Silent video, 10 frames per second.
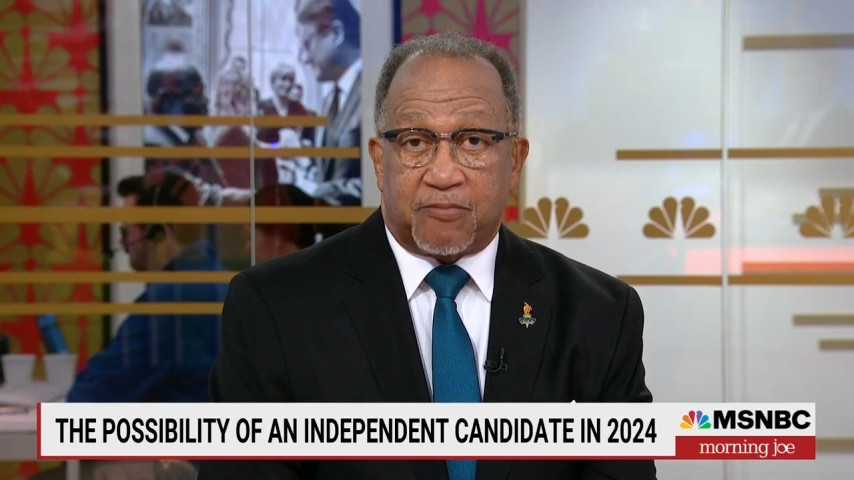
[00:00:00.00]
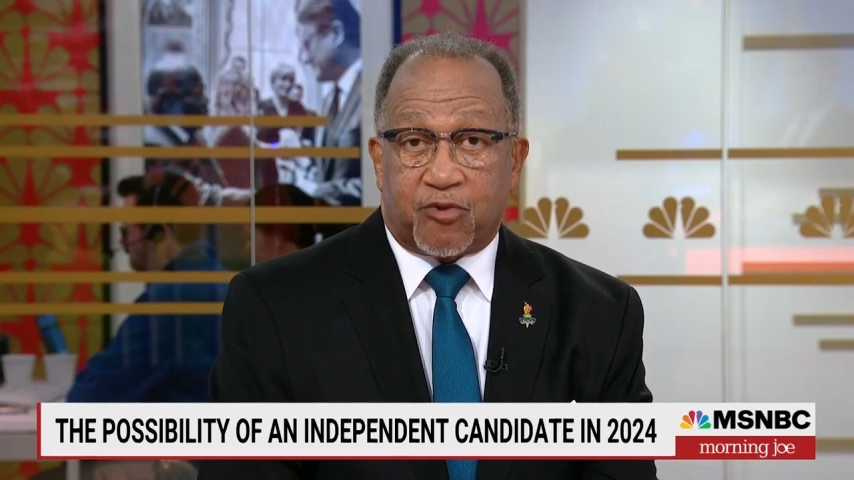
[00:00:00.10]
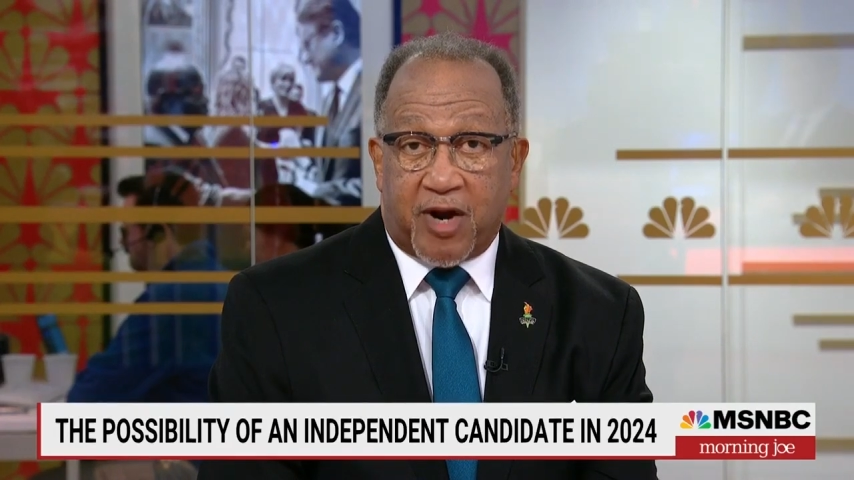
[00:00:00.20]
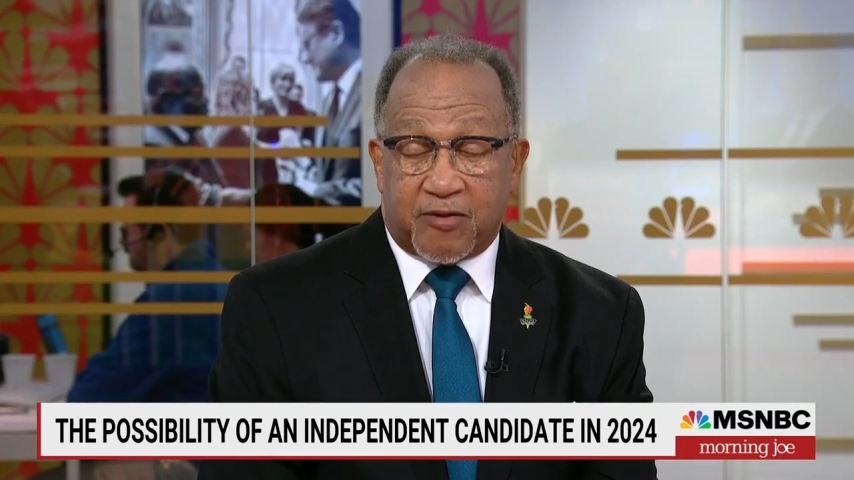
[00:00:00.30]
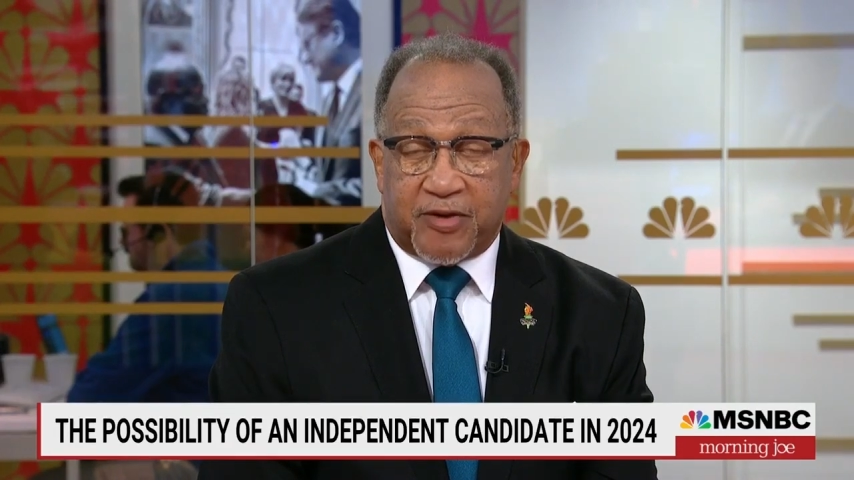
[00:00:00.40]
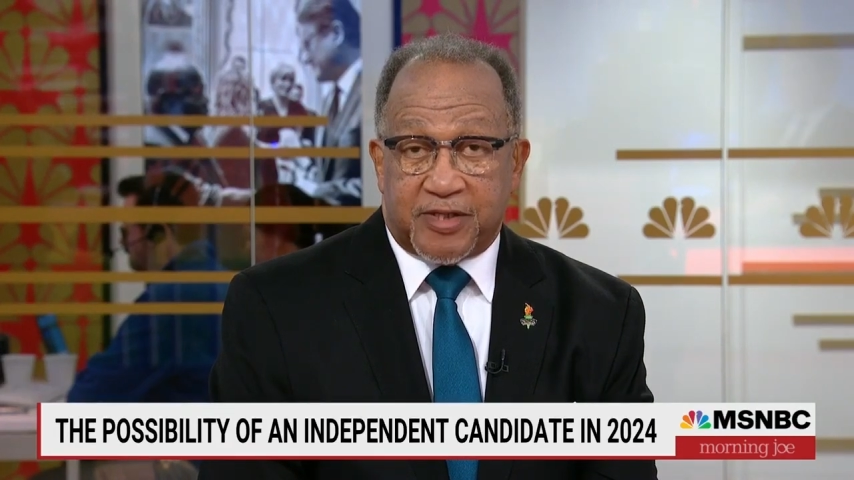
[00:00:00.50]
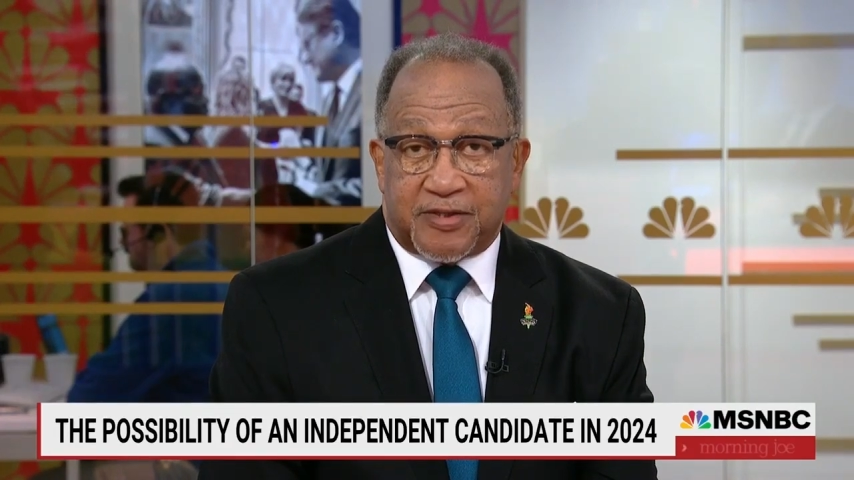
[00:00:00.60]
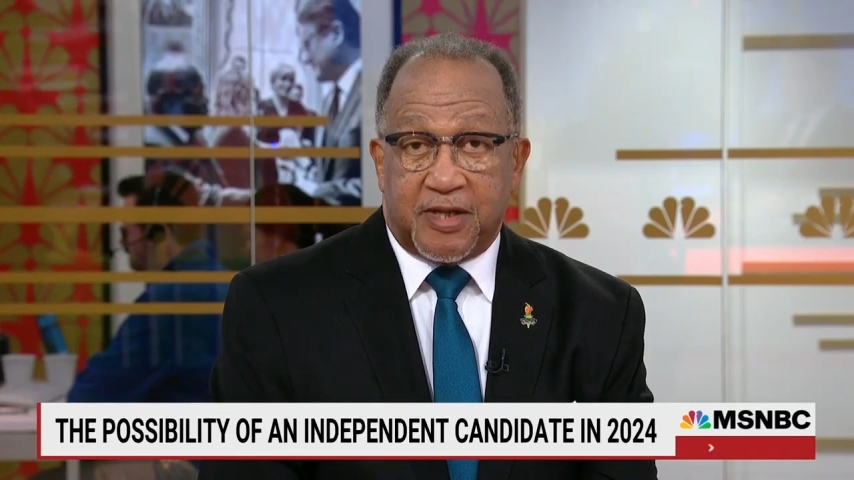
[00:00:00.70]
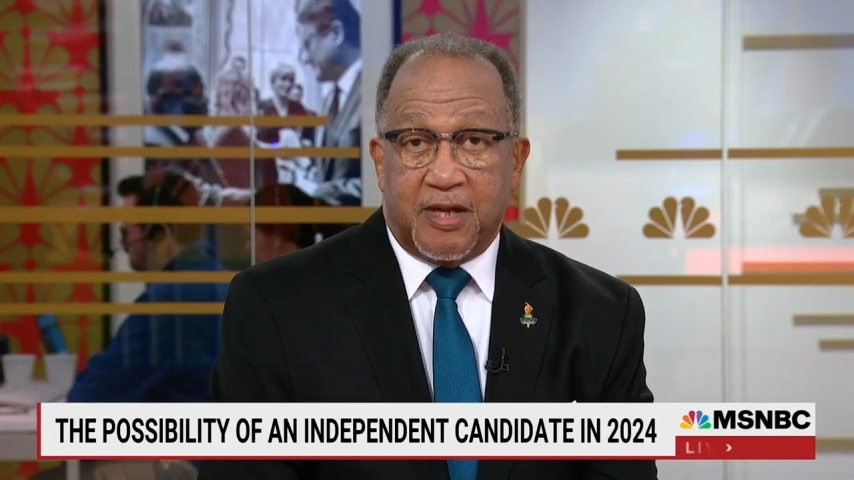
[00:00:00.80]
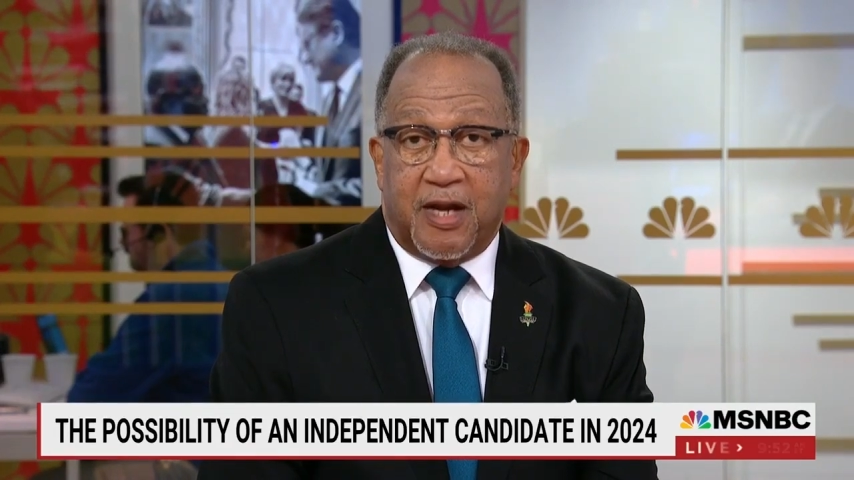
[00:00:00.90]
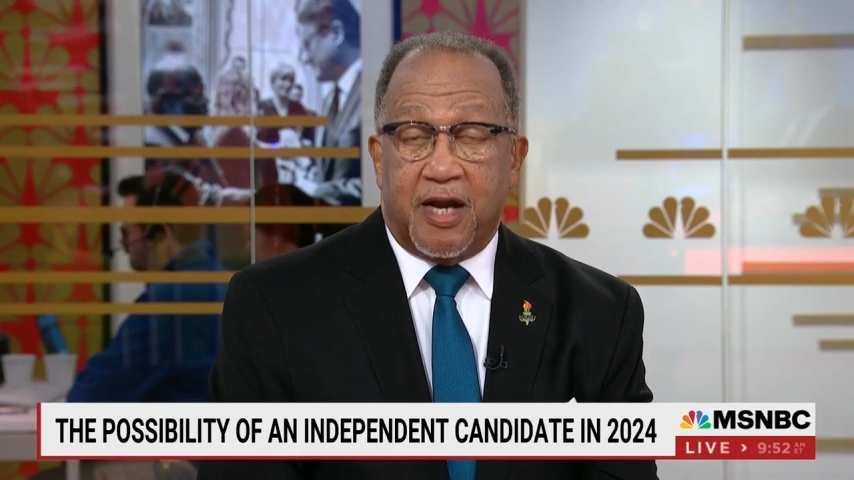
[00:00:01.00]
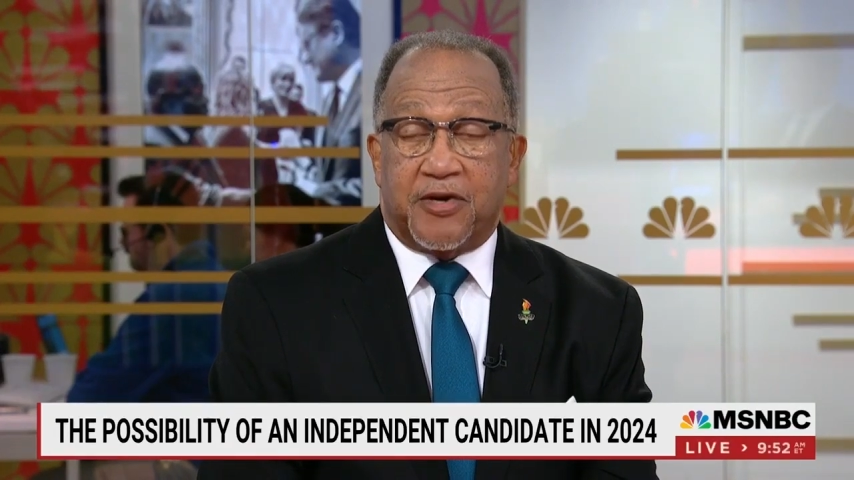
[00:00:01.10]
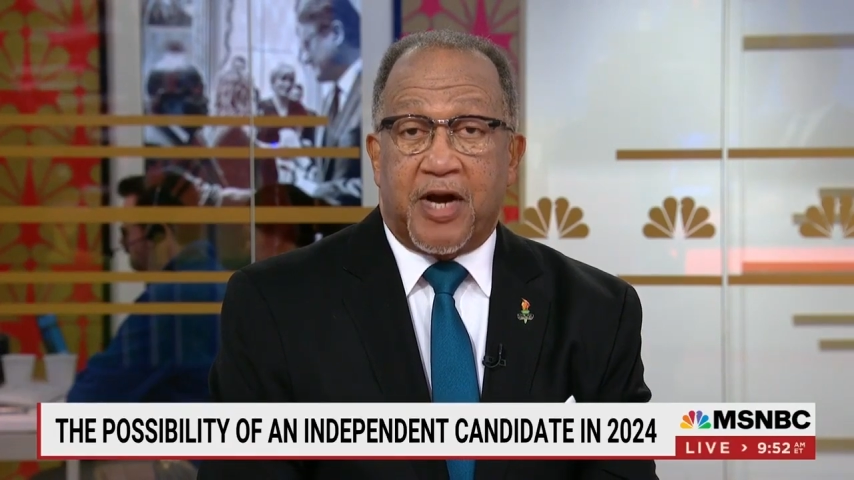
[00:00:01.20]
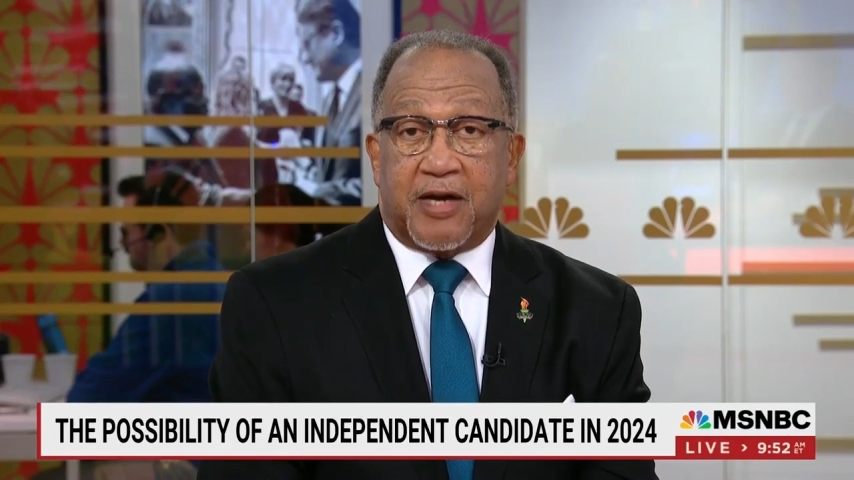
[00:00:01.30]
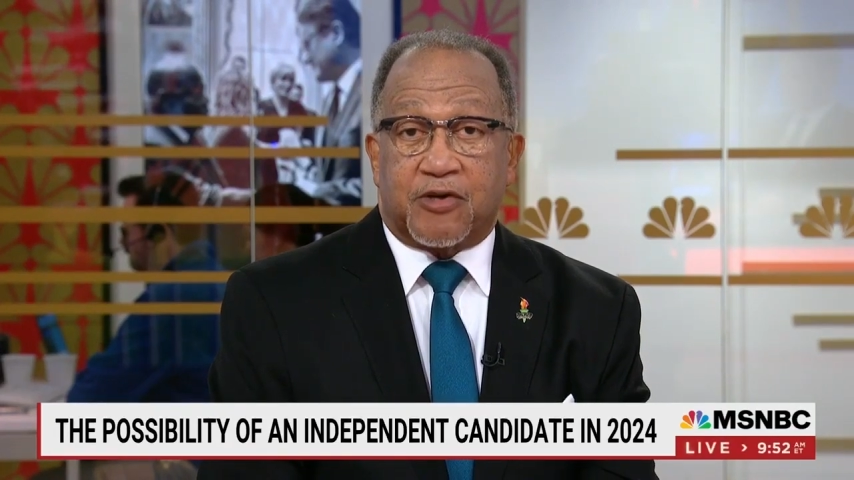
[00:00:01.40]
progress
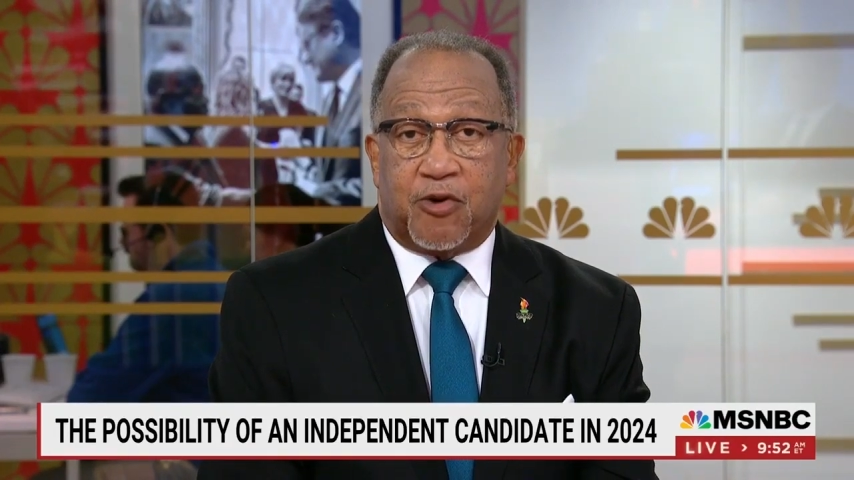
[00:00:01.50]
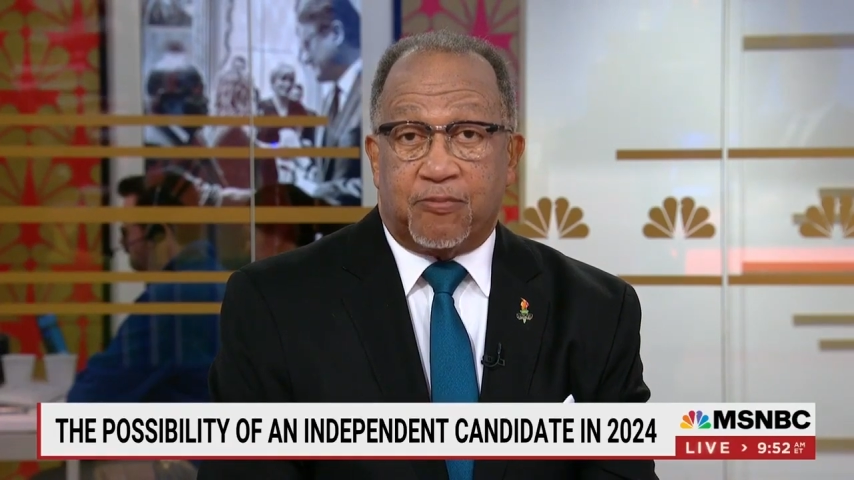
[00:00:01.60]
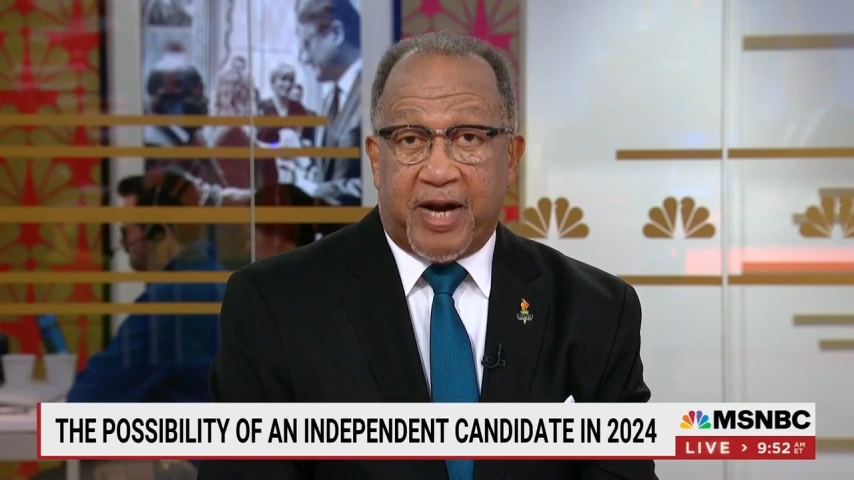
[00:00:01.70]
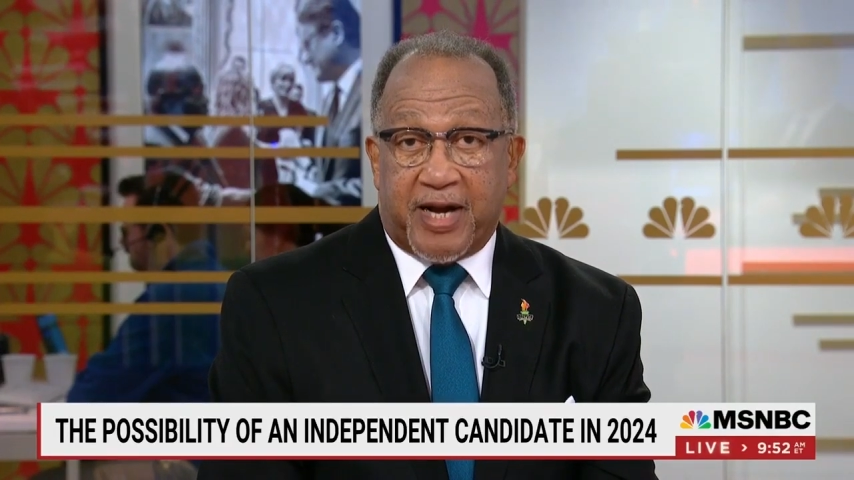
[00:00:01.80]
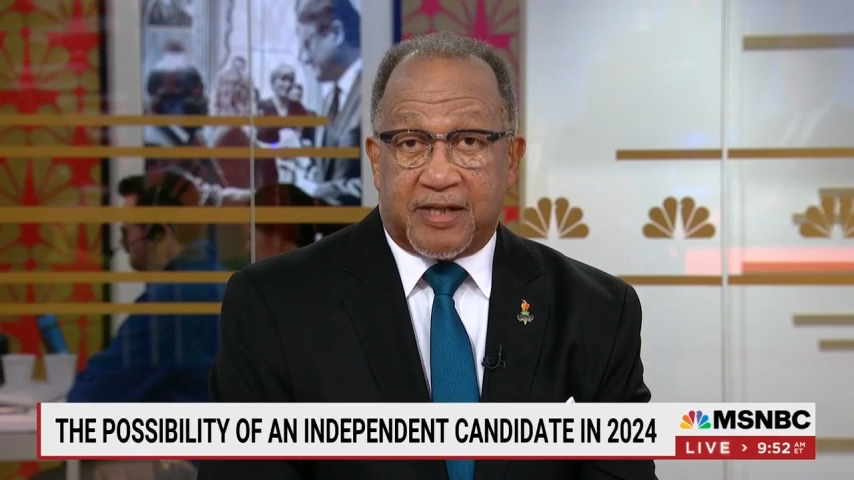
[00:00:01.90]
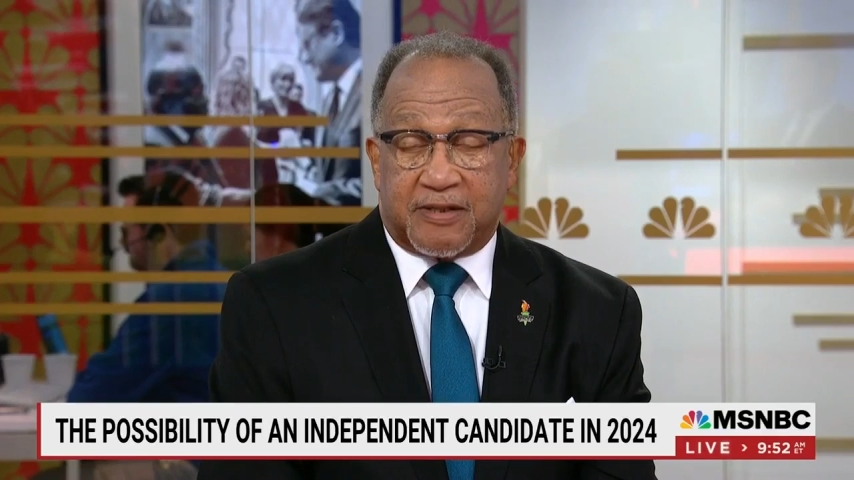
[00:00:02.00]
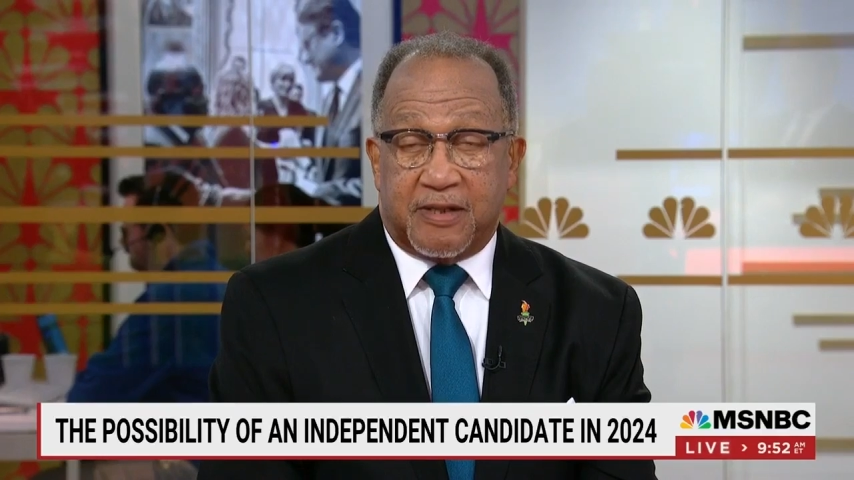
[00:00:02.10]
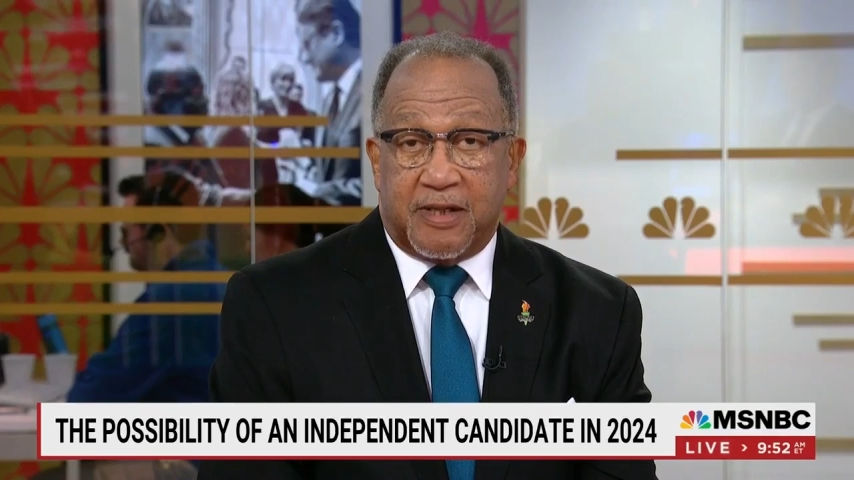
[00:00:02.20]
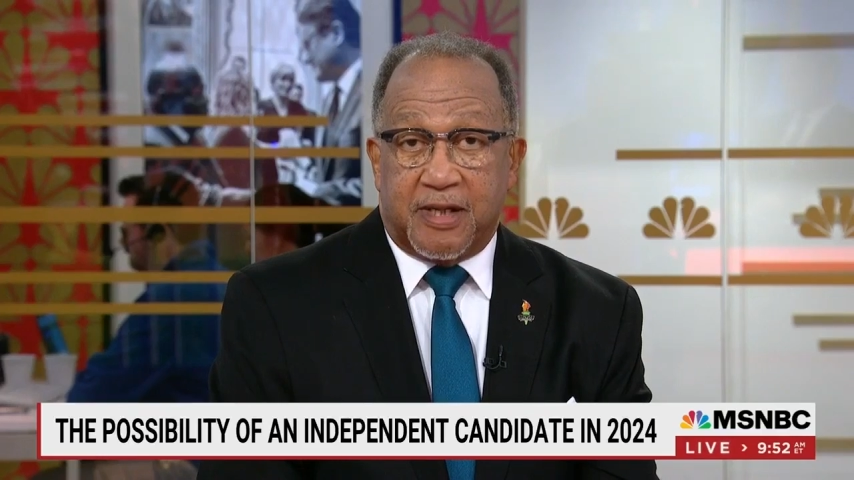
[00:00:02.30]
and not go back.